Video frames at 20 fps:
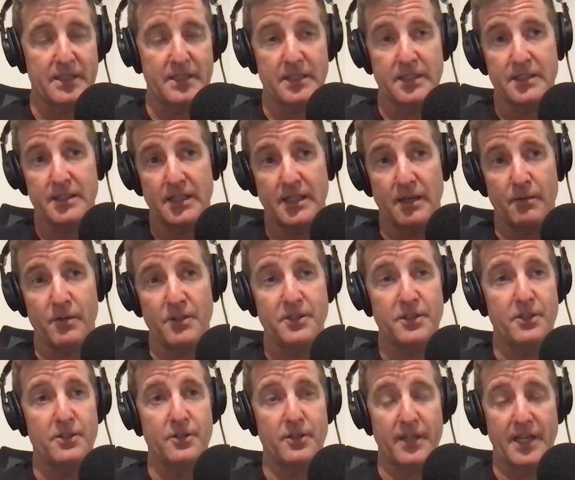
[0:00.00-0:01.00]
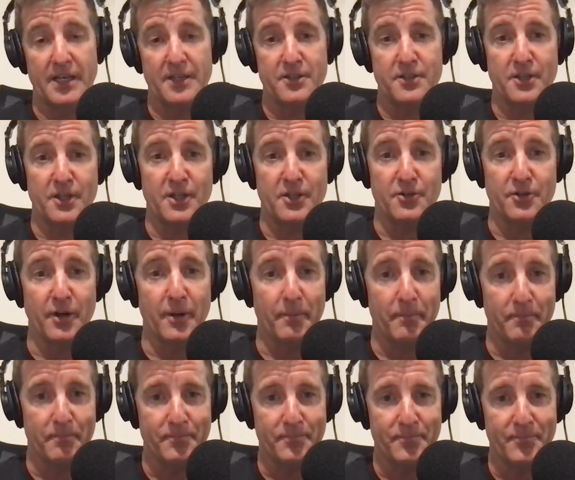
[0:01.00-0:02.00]
And he said, I want you to do that until you drop.
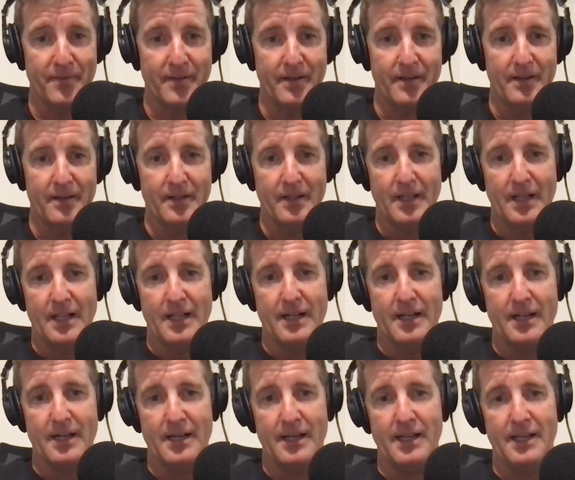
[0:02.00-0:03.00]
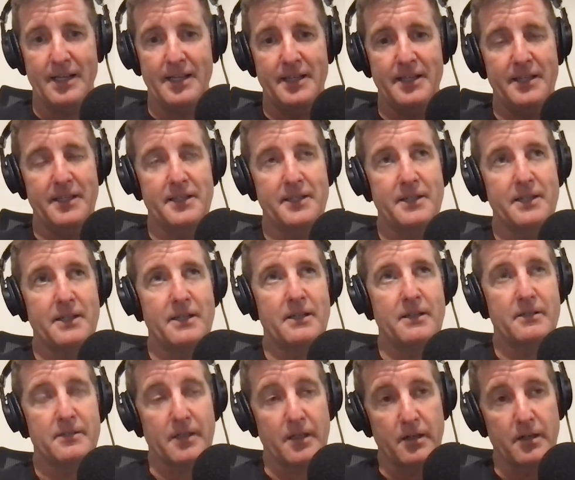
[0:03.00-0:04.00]
And I
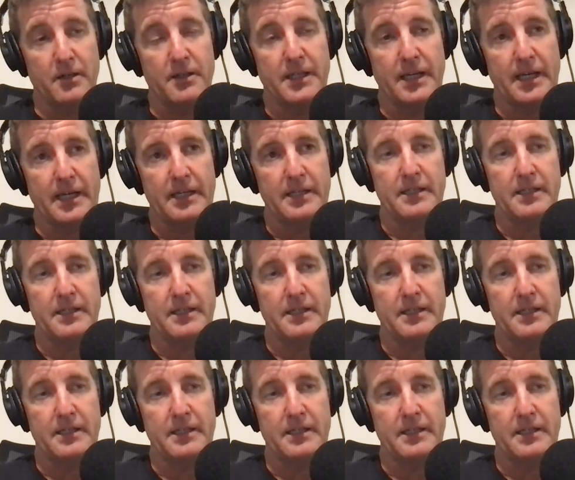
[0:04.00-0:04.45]
was like, okay.